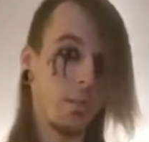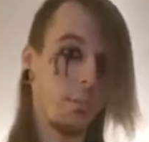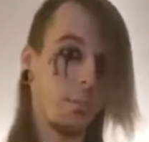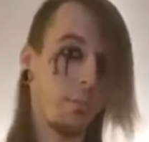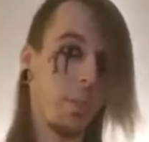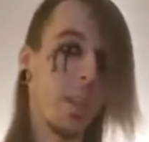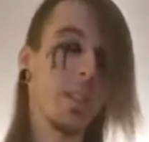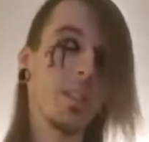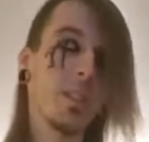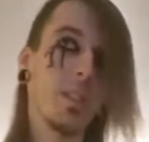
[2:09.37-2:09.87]

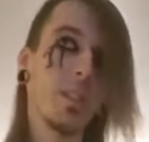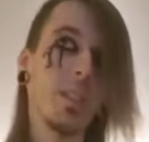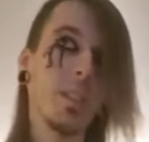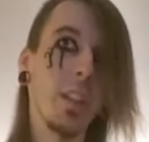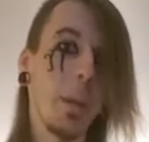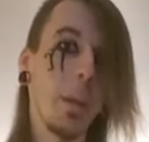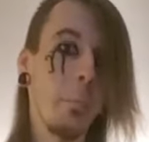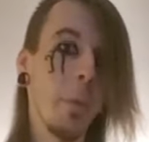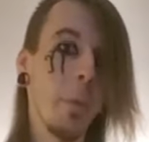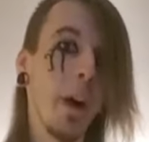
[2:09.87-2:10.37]

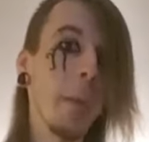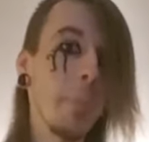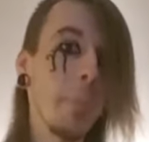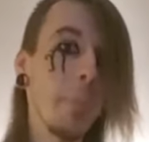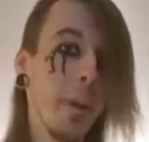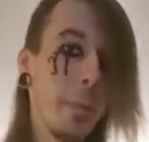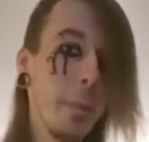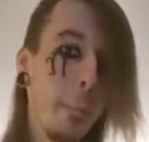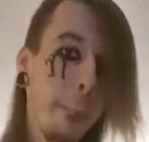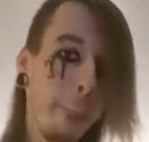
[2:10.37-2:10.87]
basically a
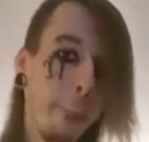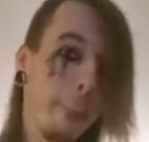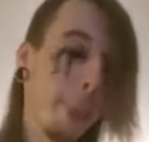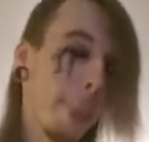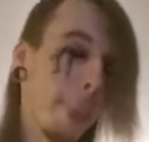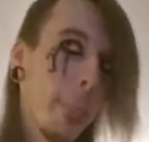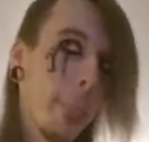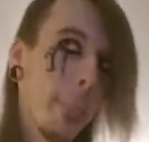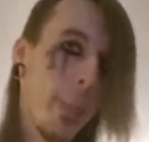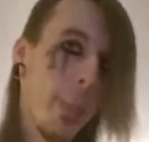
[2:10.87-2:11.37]
puppet,
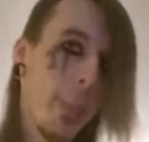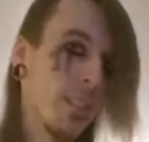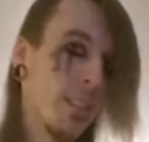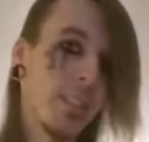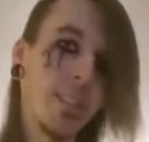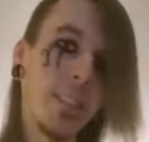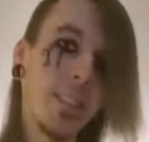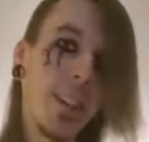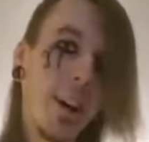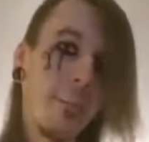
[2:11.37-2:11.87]

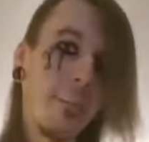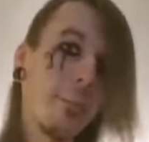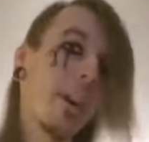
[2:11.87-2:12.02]
not